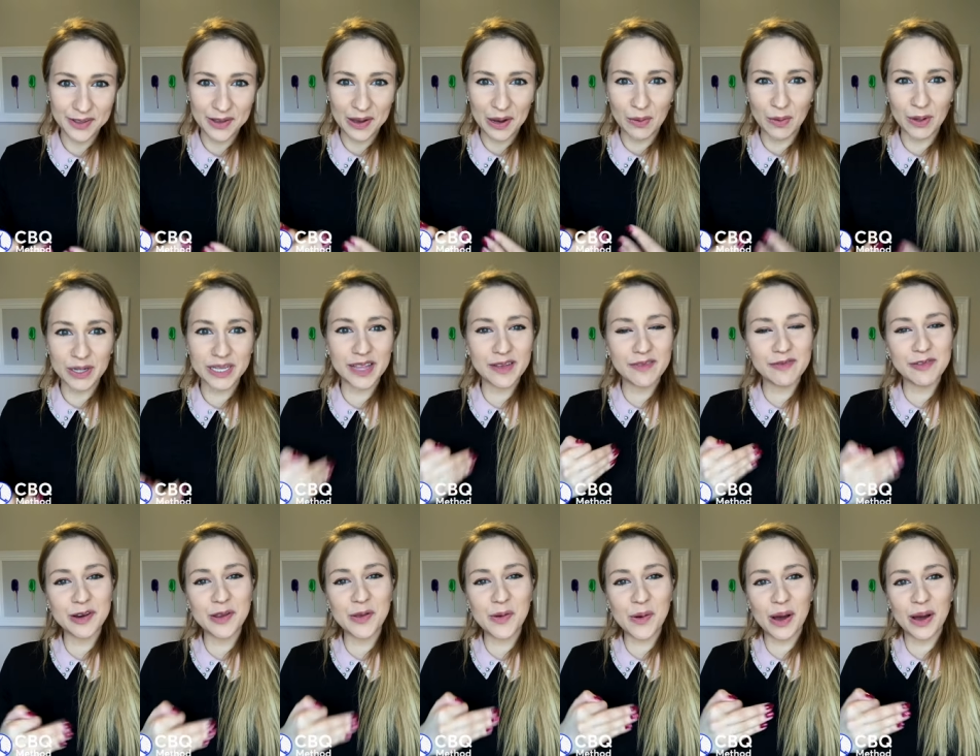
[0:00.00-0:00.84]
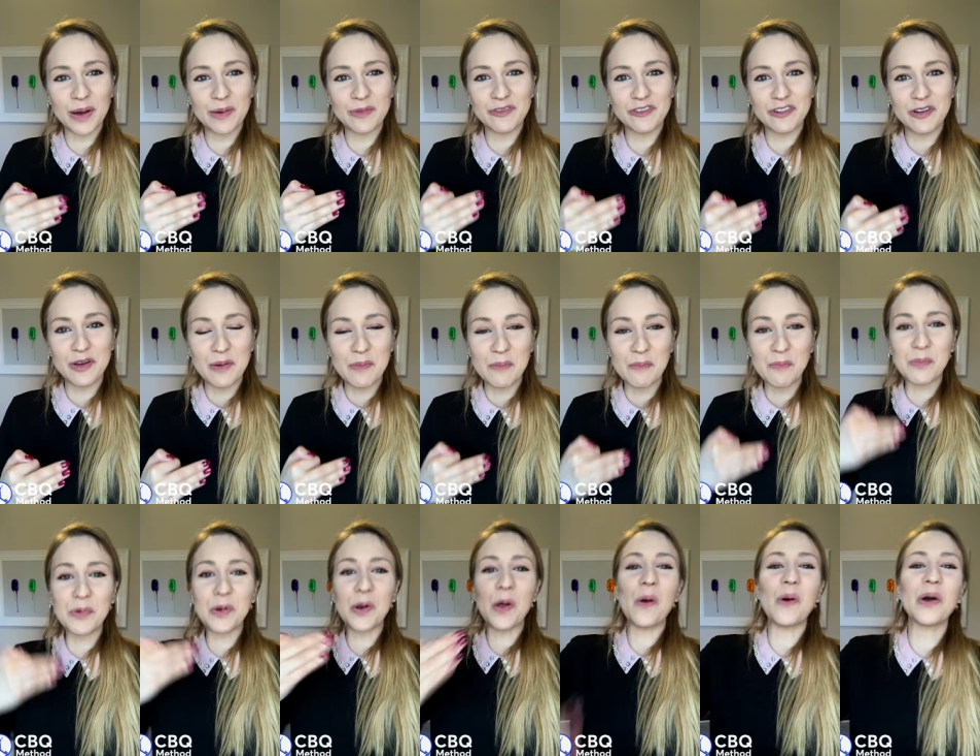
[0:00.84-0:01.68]
Whatever you have
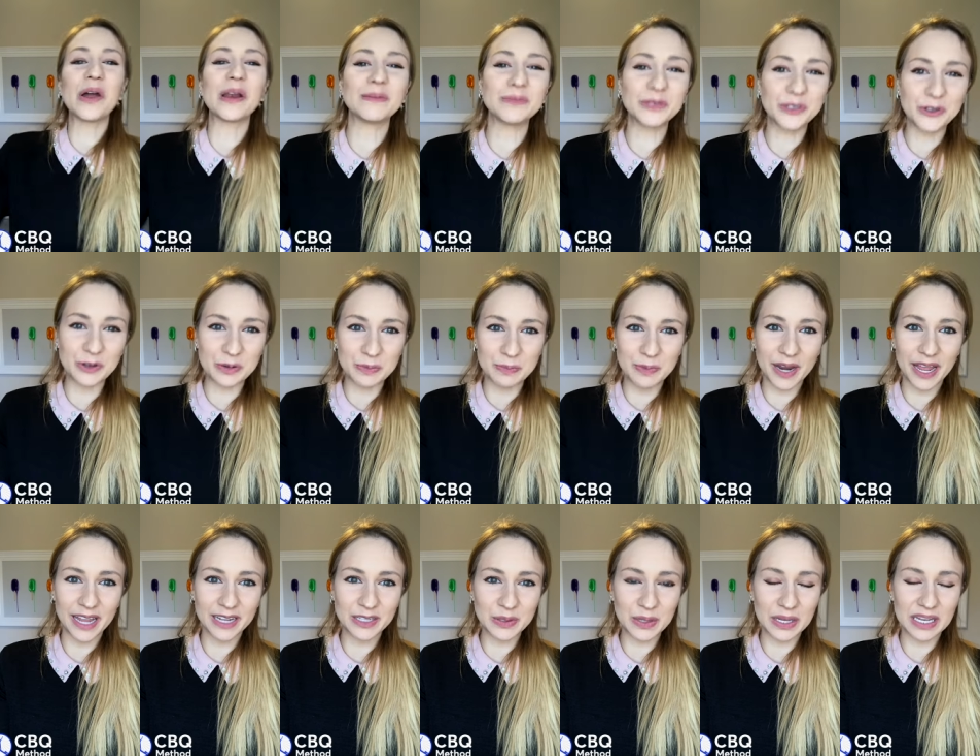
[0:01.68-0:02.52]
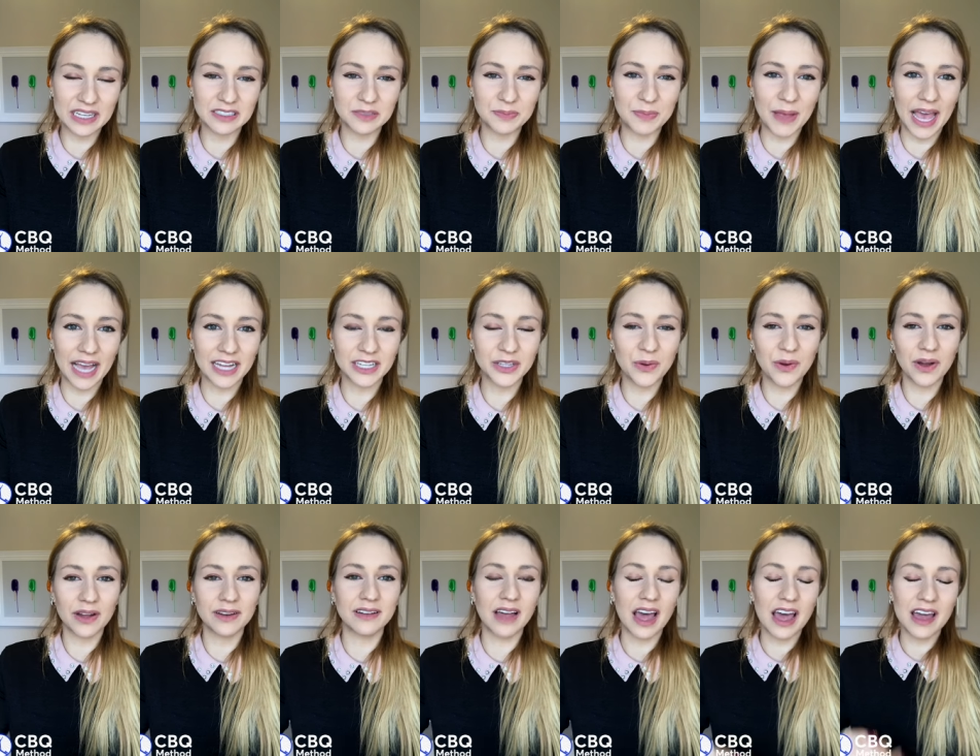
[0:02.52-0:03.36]
programmed your brain to expect, you
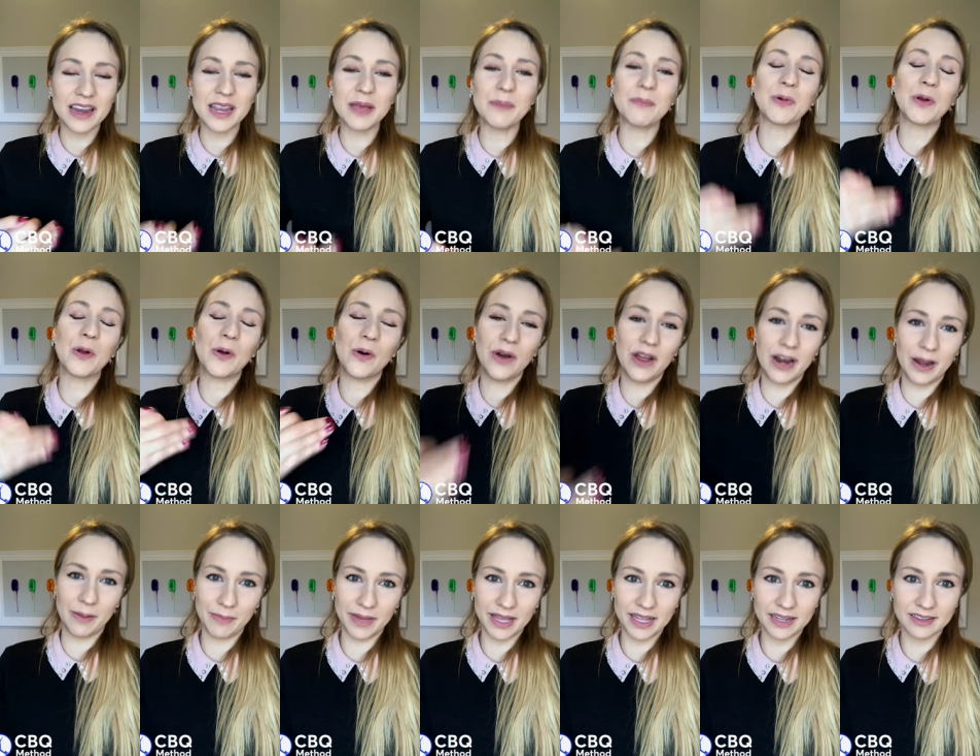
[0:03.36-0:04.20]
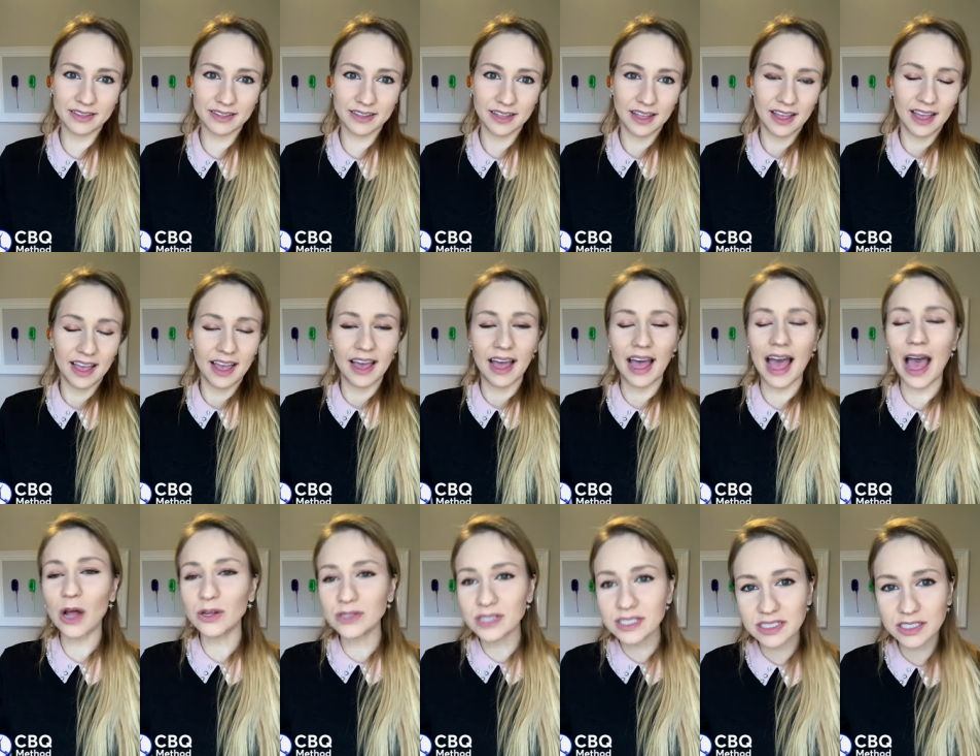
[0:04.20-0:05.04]
can reprogram it.
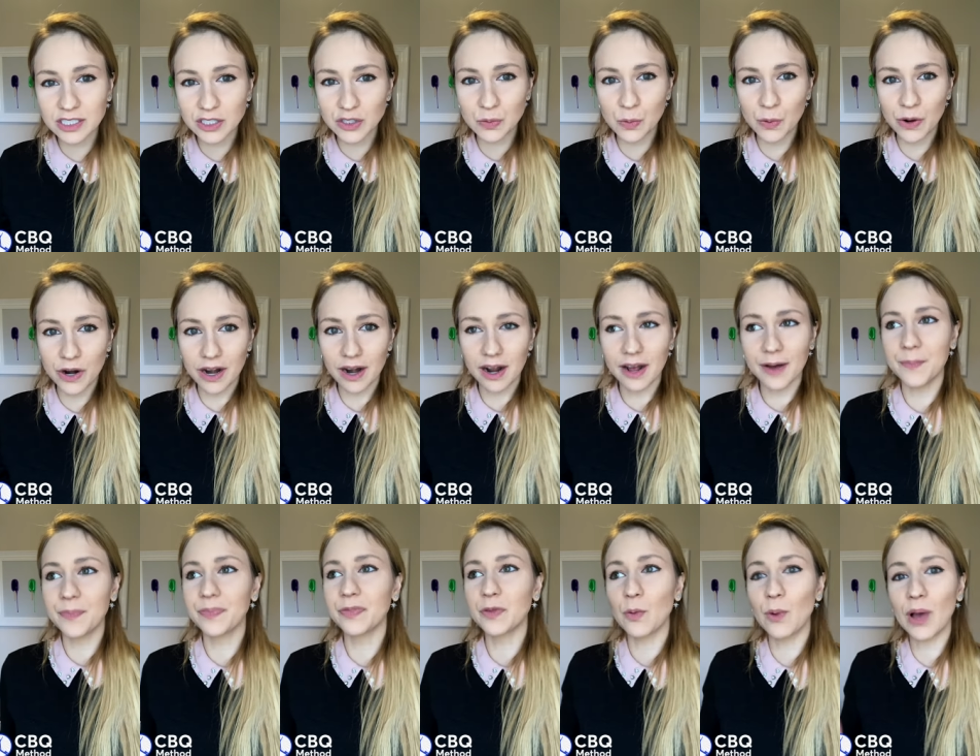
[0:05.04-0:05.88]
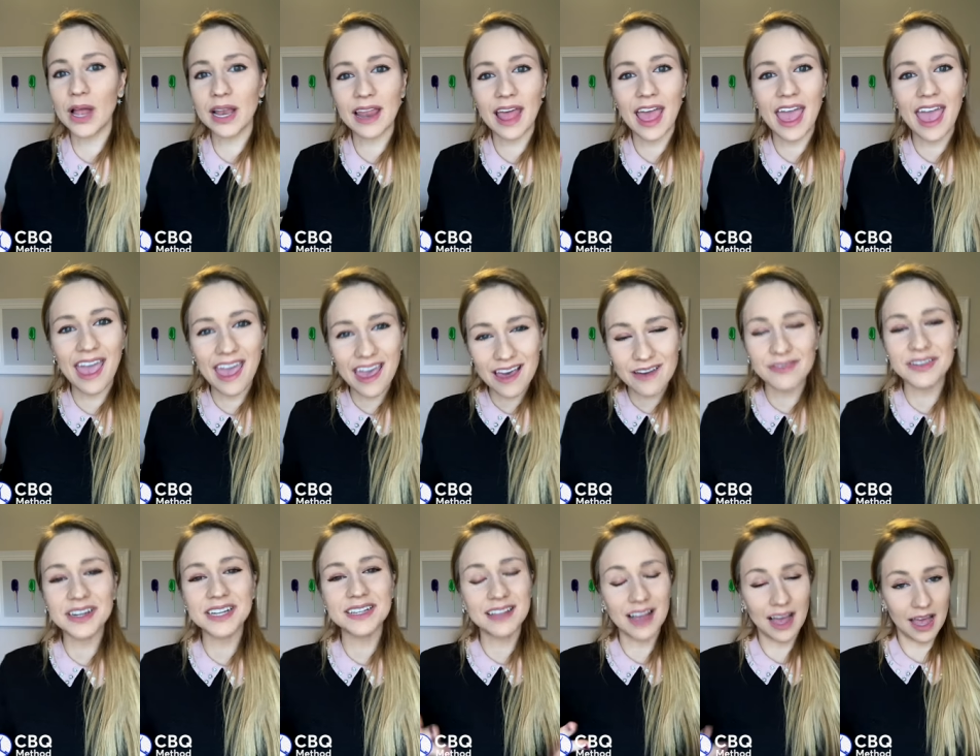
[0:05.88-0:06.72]
How does this work? Well,
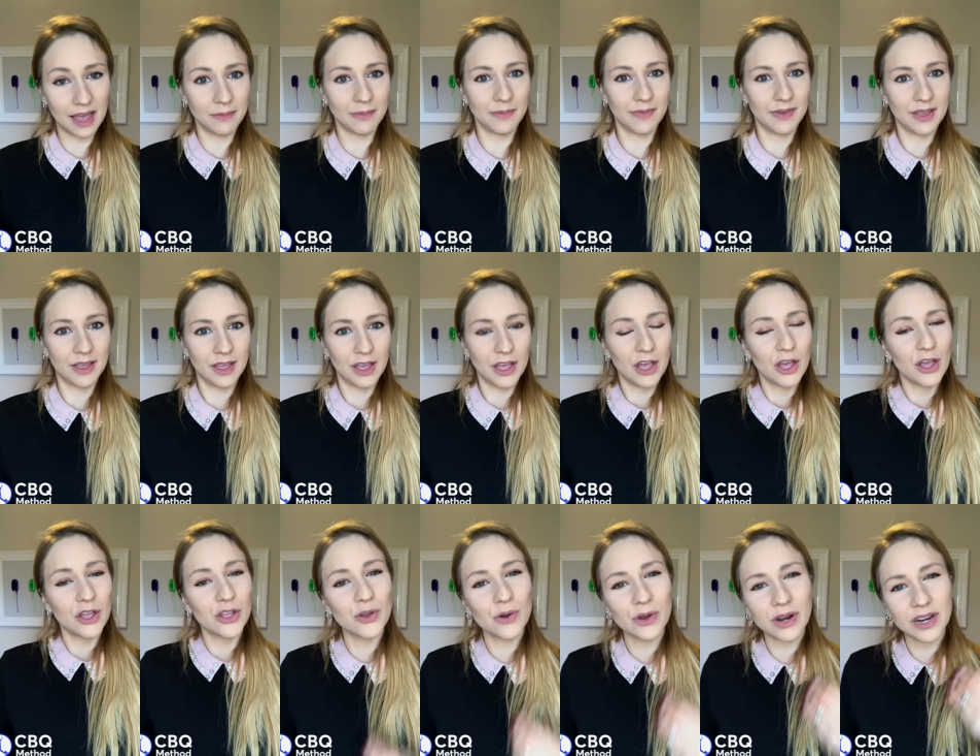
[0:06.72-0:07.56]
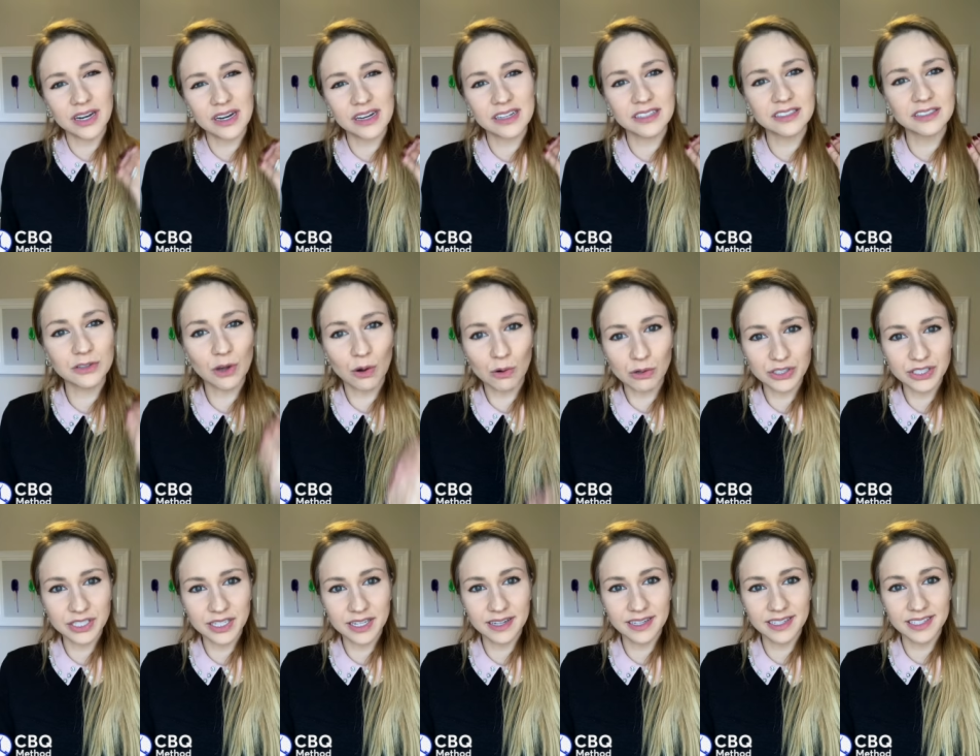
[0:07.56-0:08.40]
every time you're in a
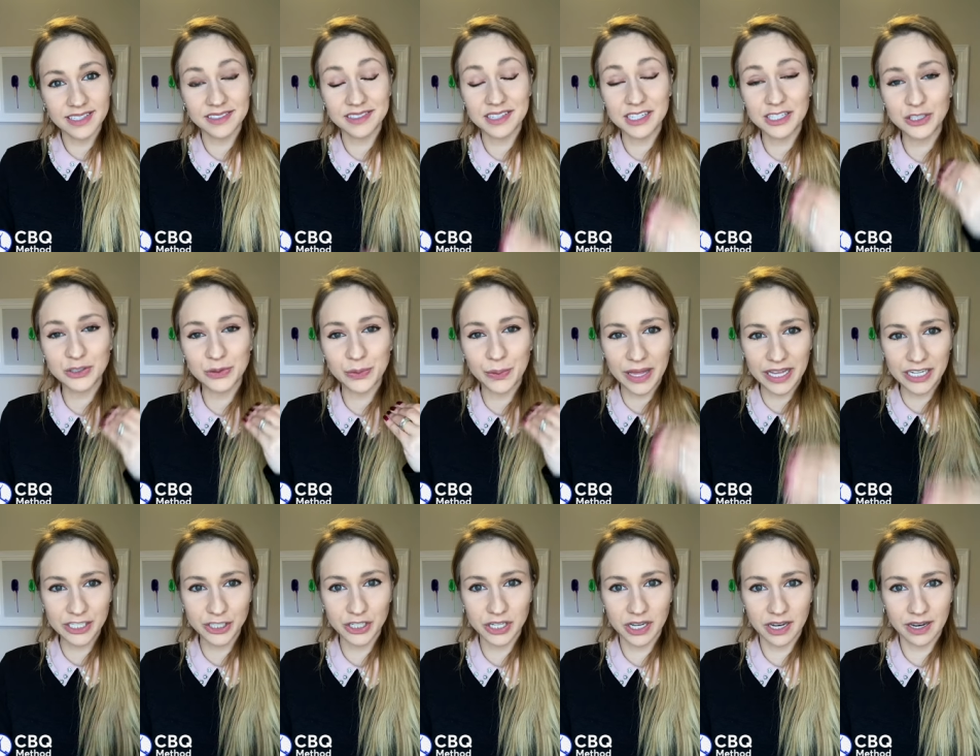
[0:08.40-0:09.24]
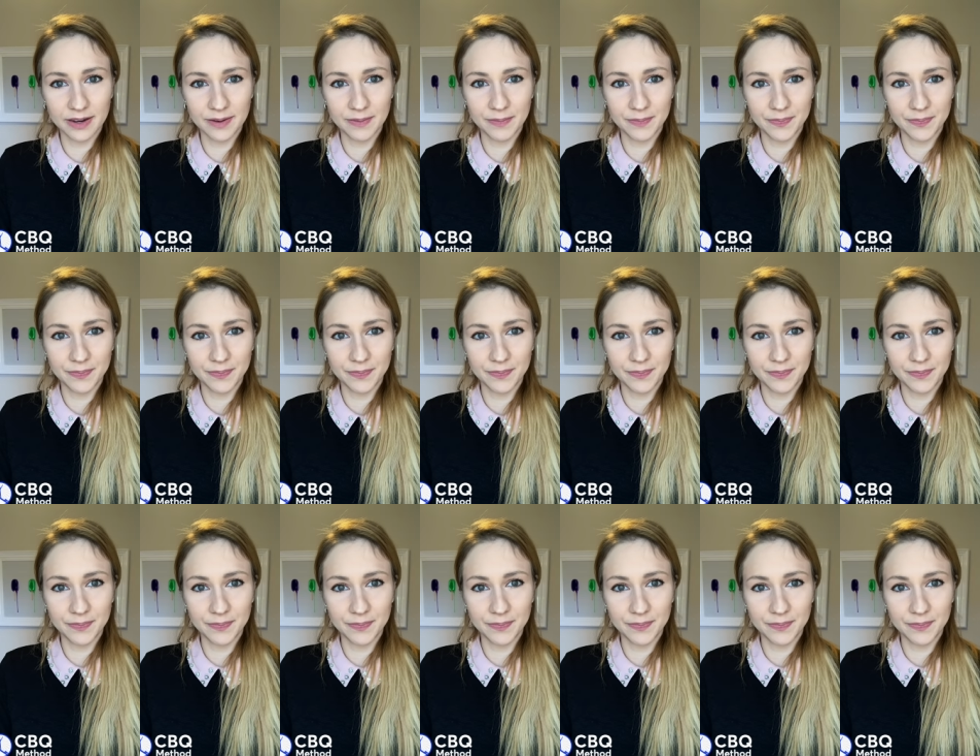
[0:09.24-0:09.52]
social situation